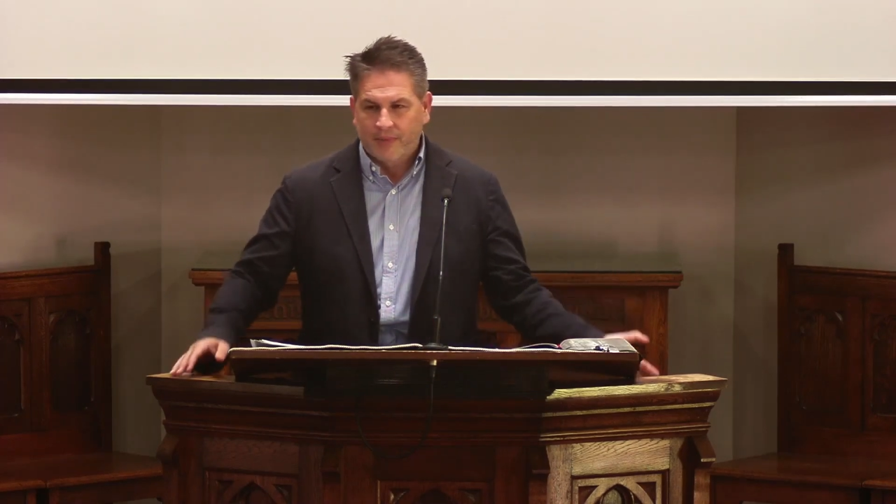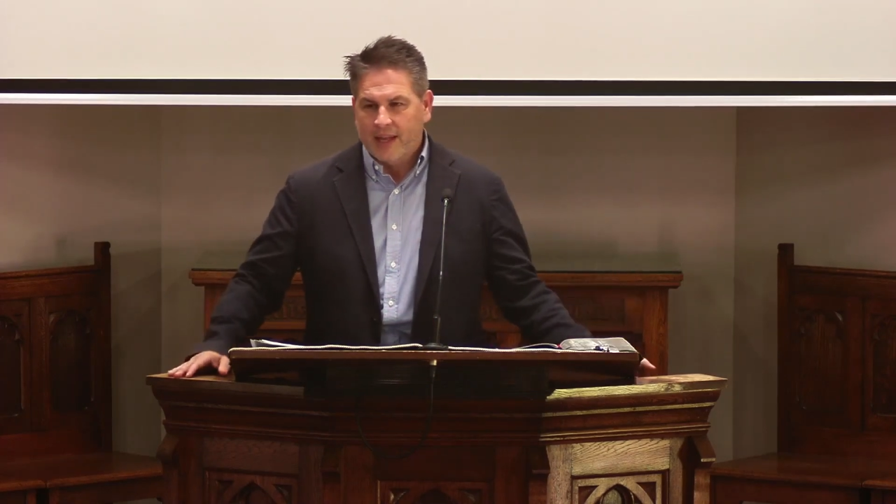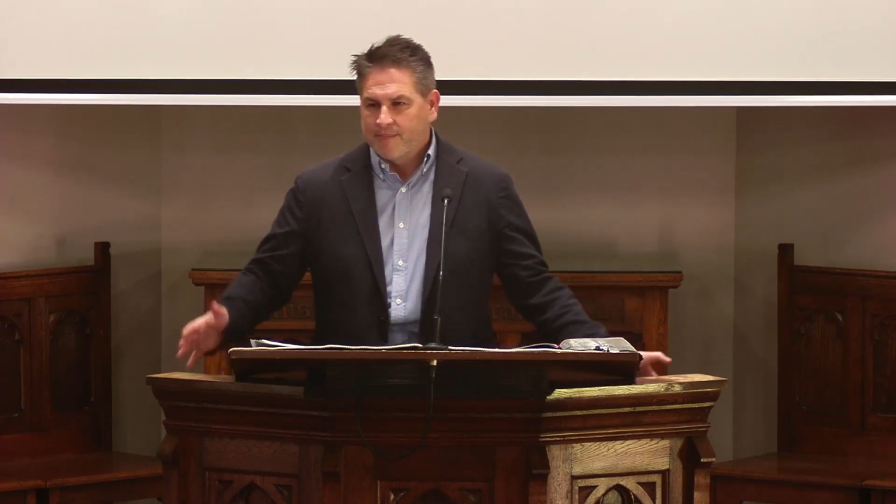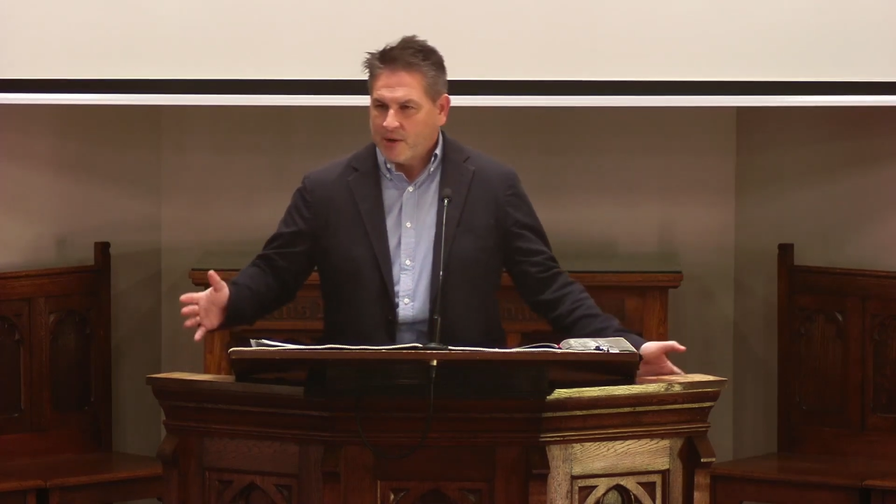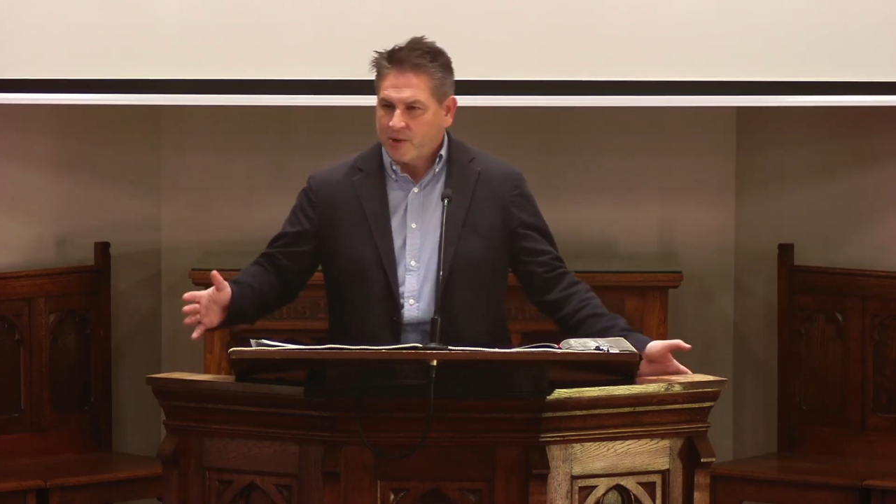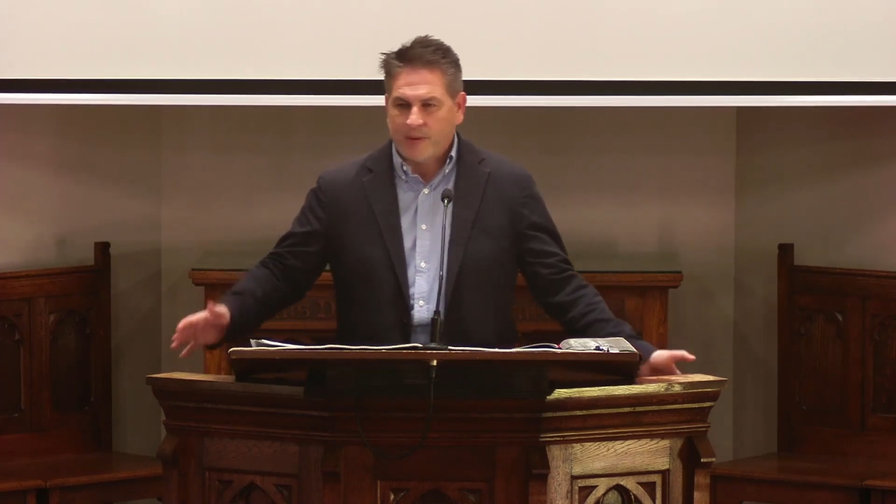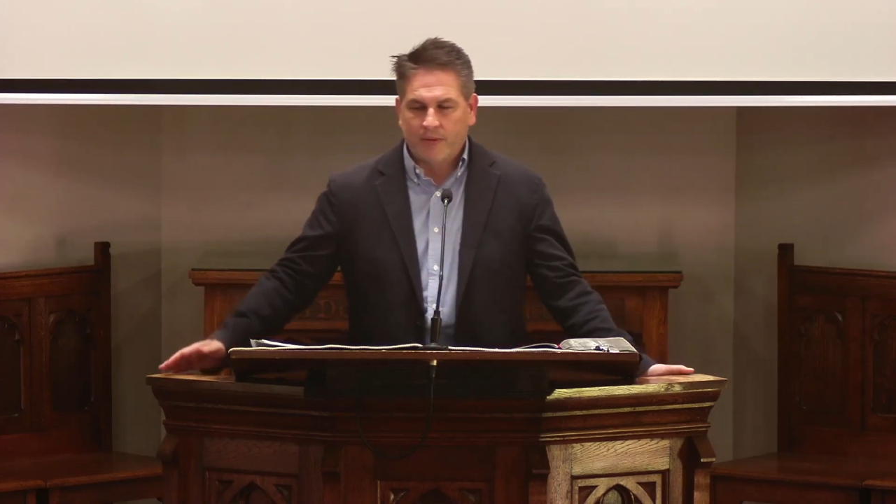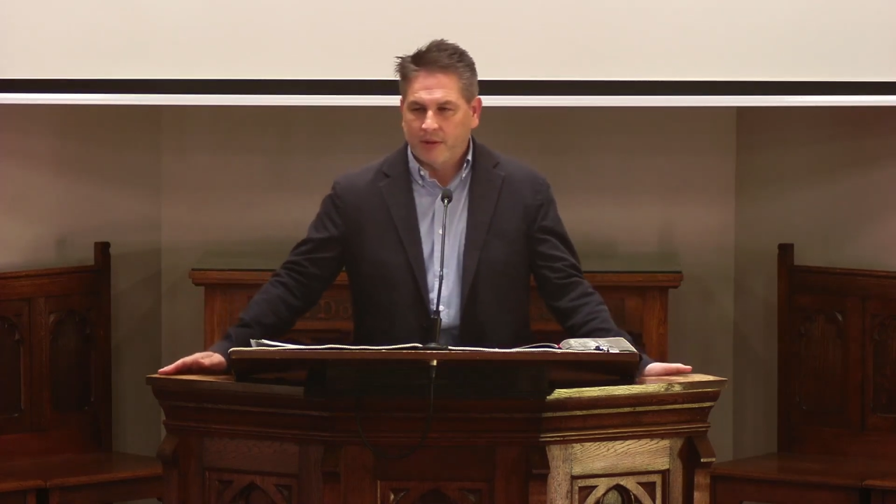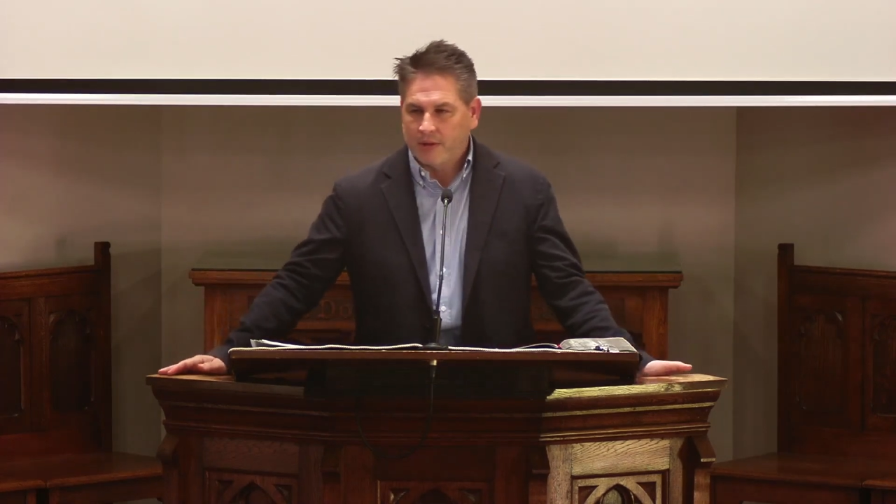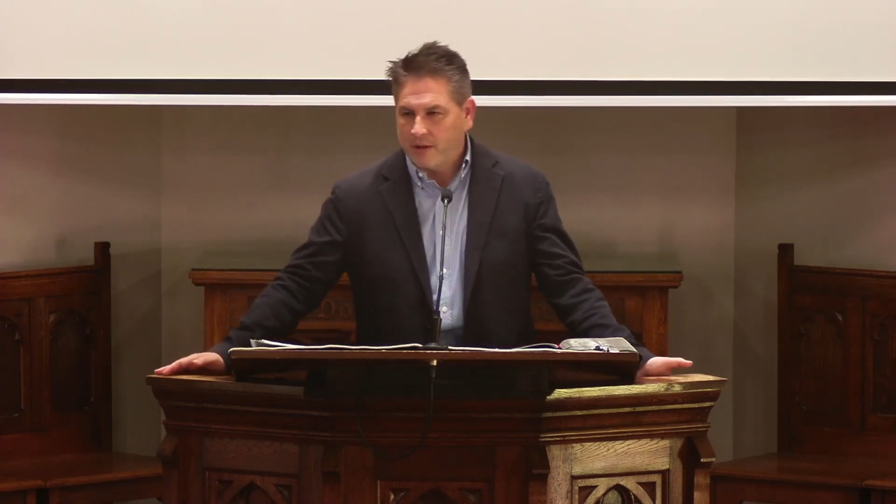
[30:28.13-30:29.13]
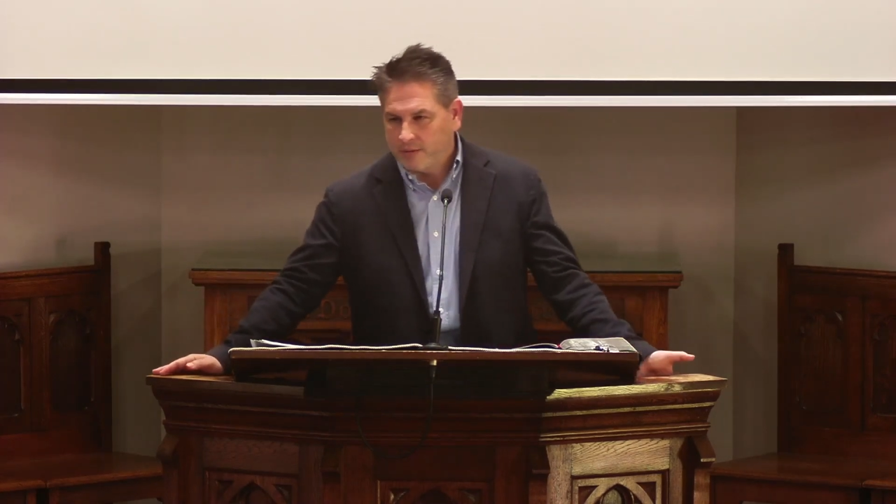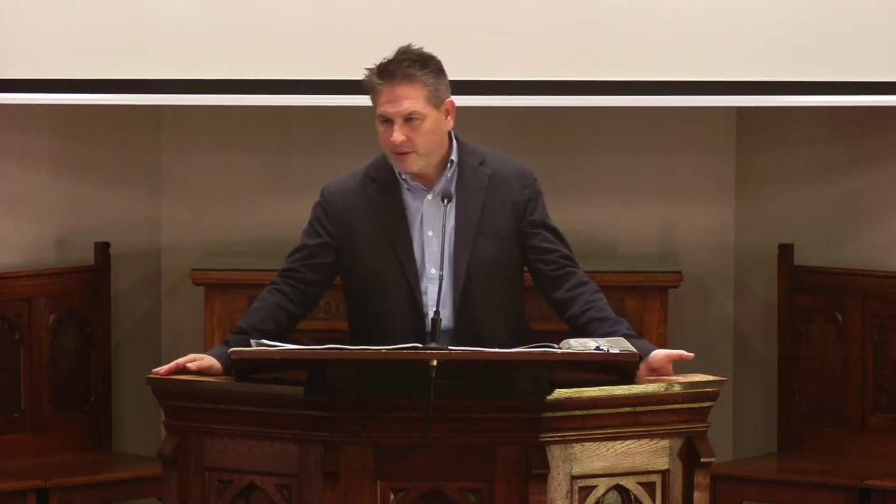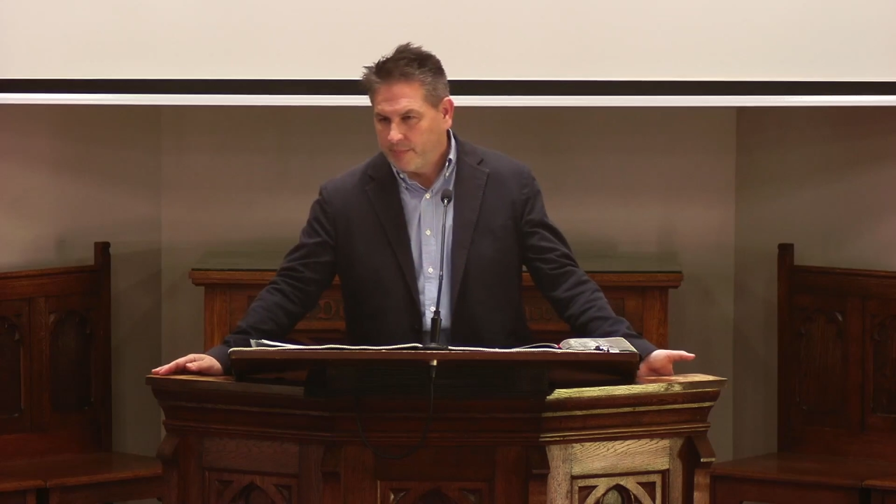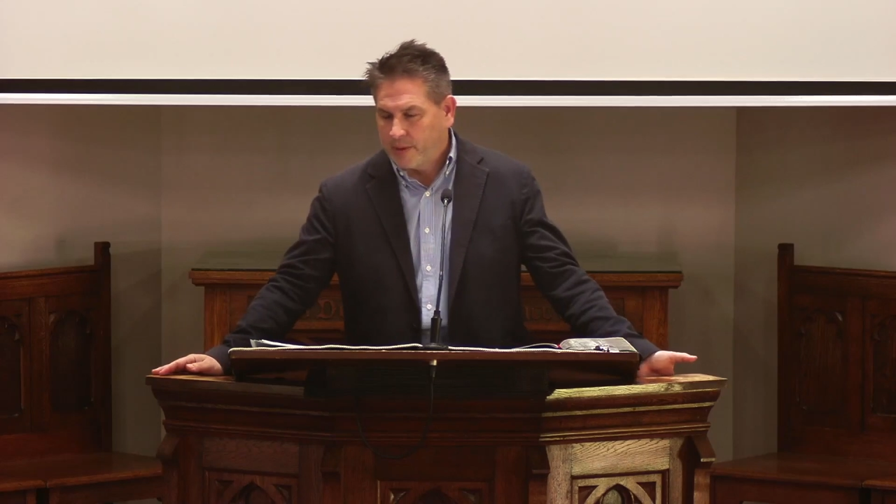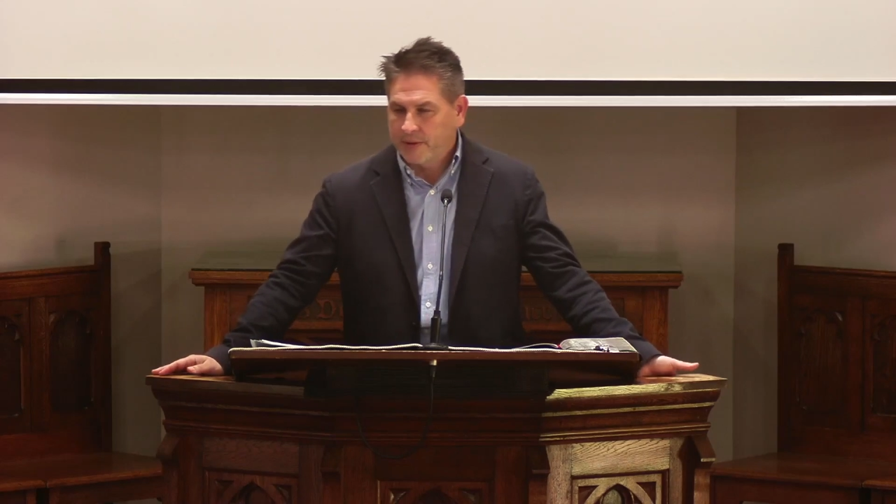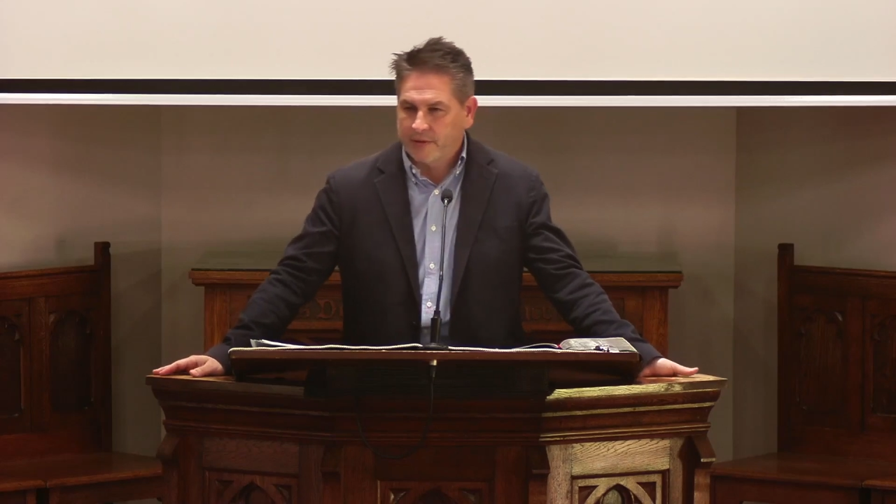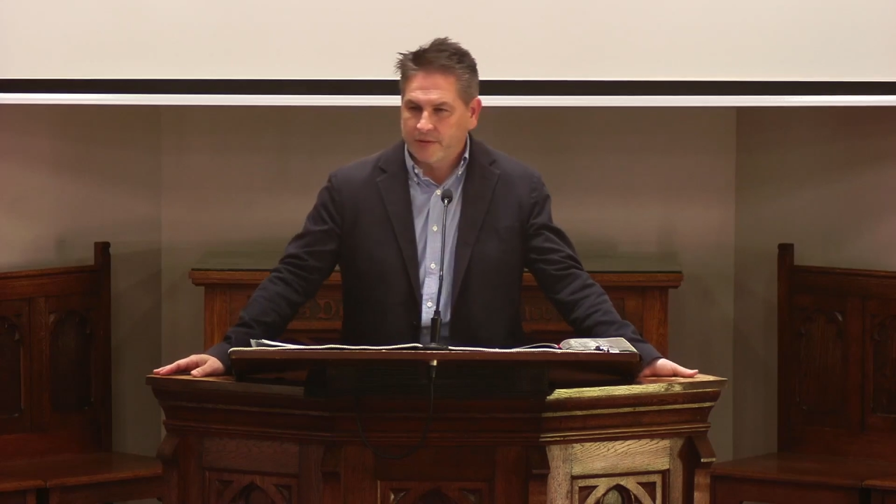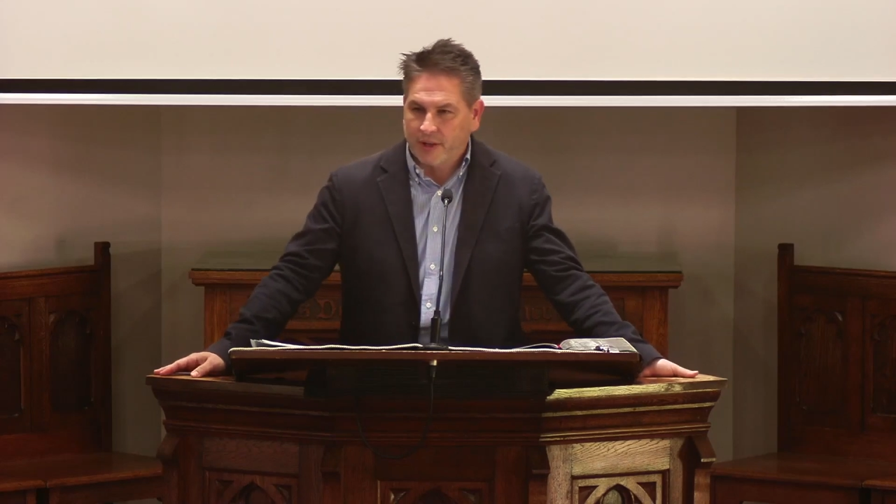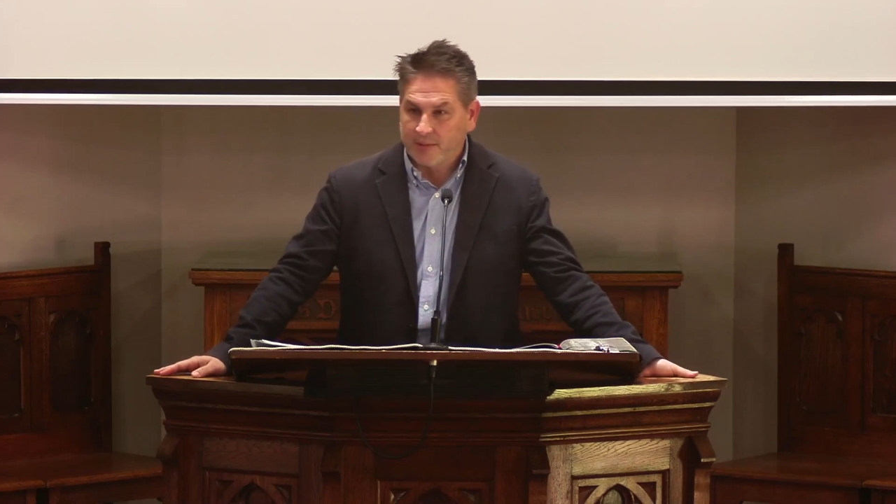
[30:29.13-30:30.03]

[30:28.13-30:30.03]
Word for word: Most people don't know the purpose of trials.